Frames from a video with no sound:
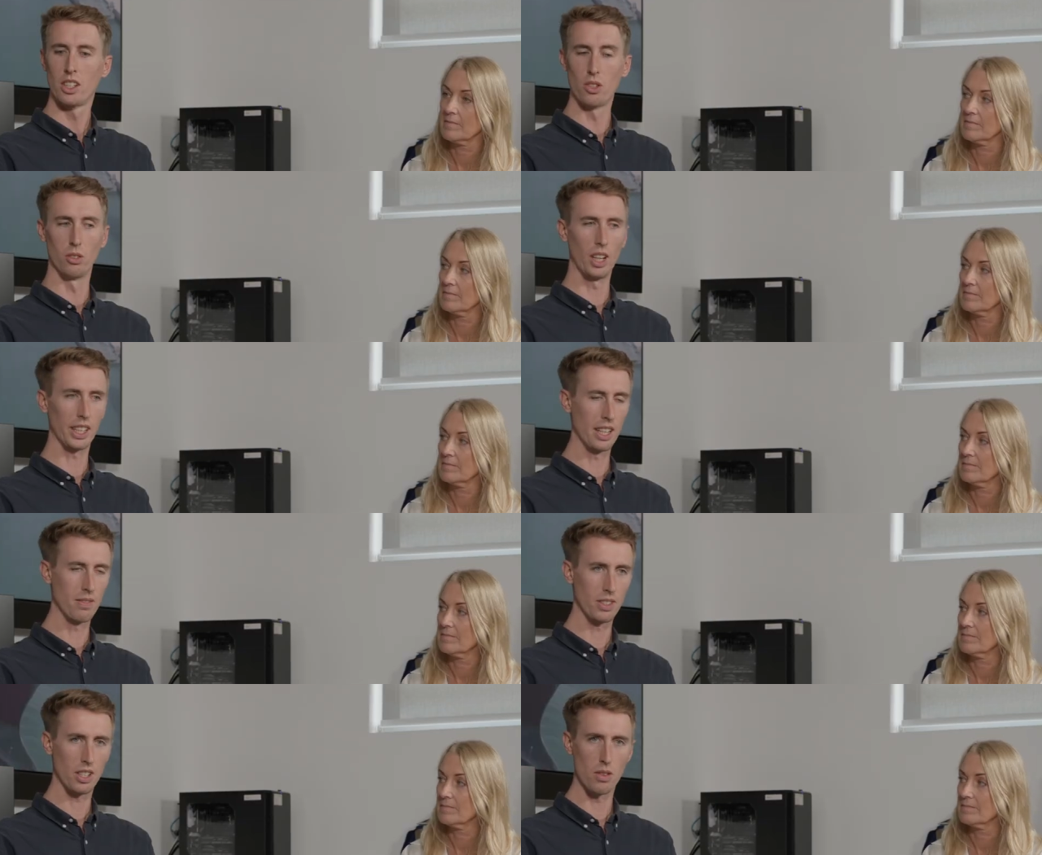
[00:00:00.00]
Speaker 1: Sure. Okay.
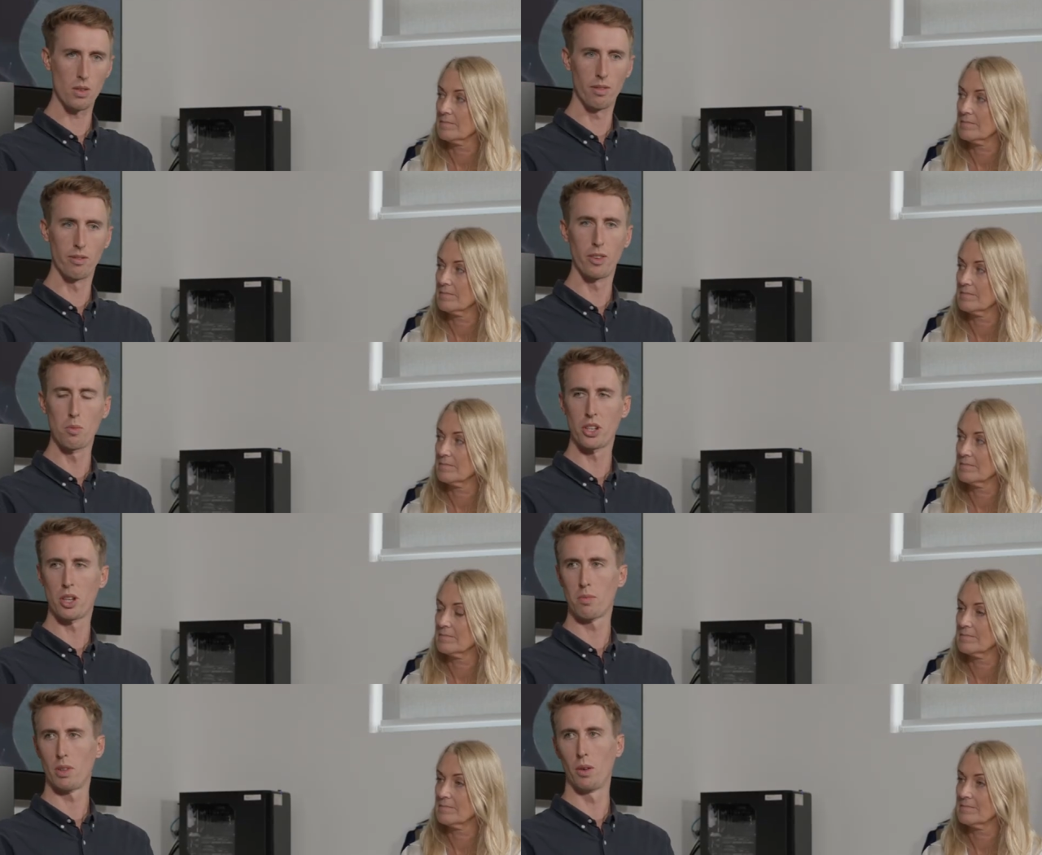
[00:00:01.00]
So I'm Phil
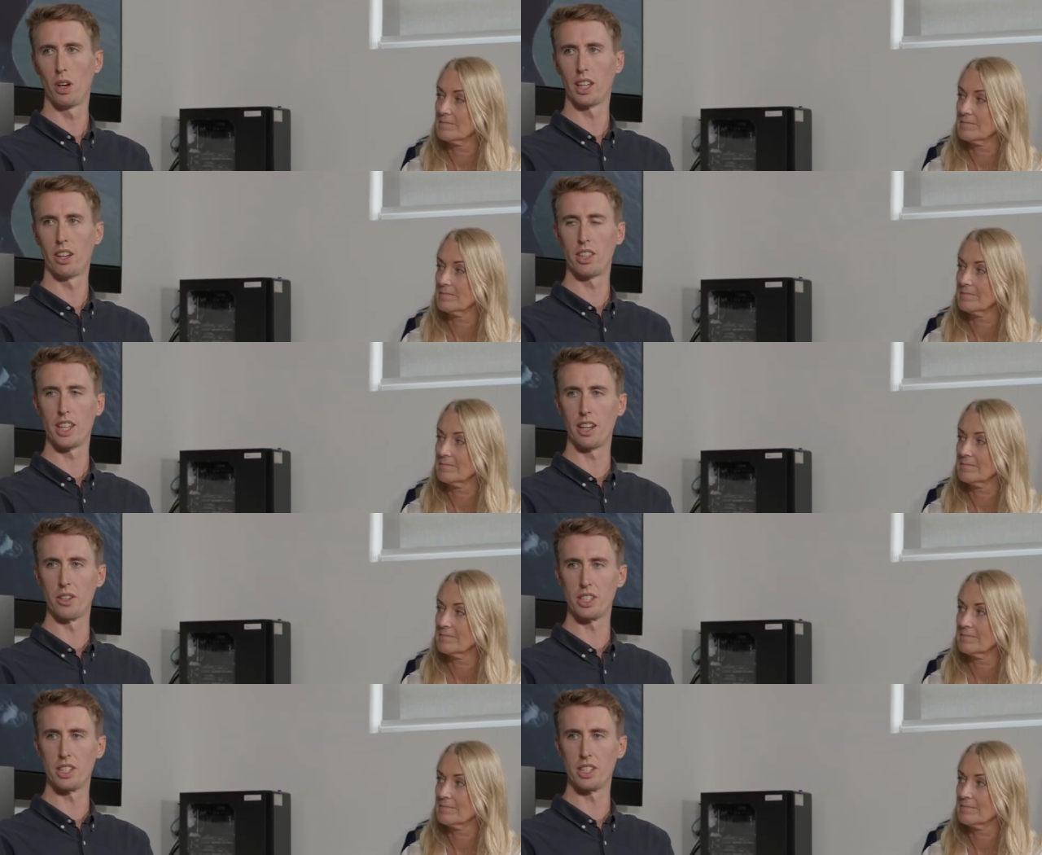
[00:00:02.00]
Bishop. I work here at the N O